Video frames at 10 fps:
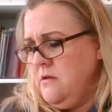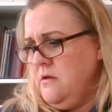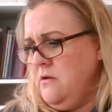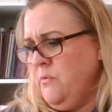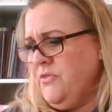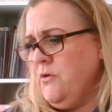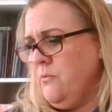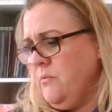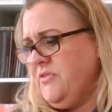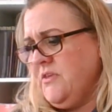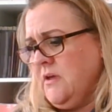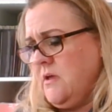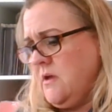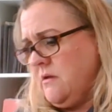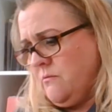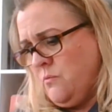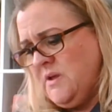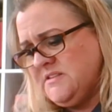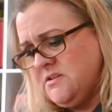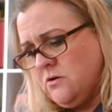With the
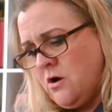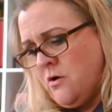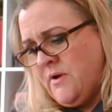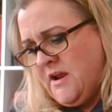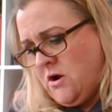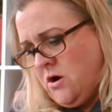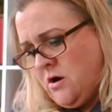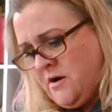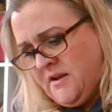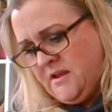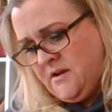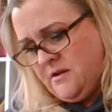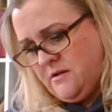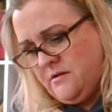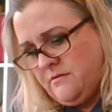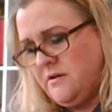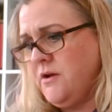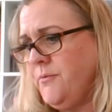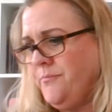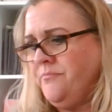ones that are already carded,
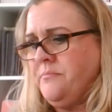no.